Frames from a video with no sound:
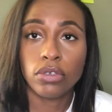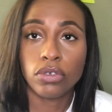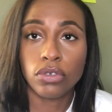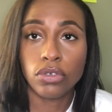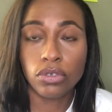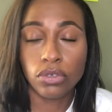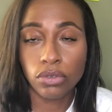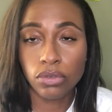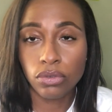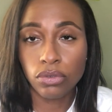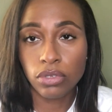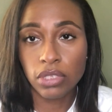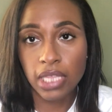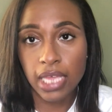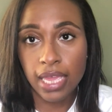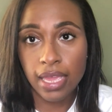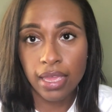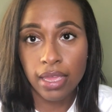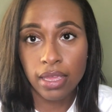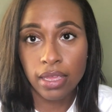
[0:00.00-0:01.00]
do
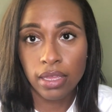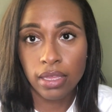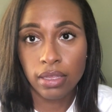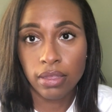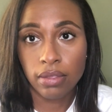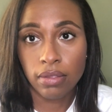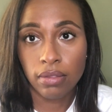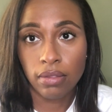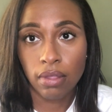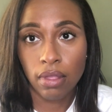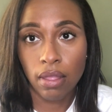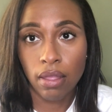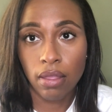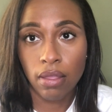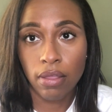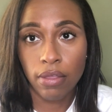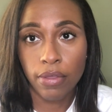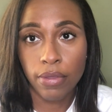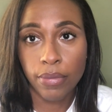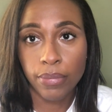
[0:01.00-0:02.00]
they
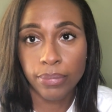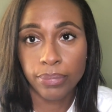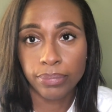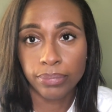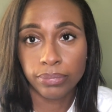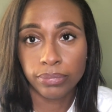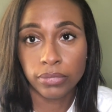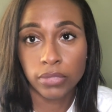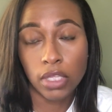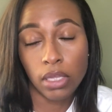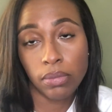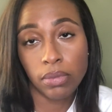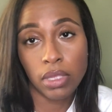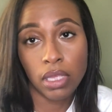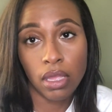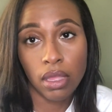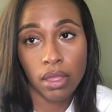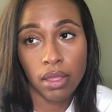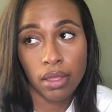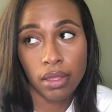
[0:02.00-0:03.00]
give me
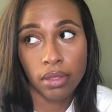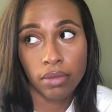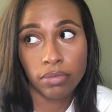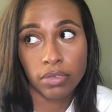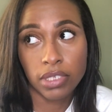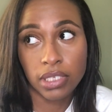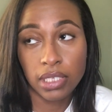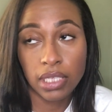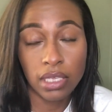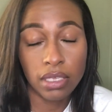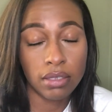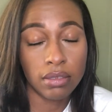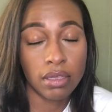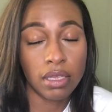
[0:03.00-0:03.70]
a receipt?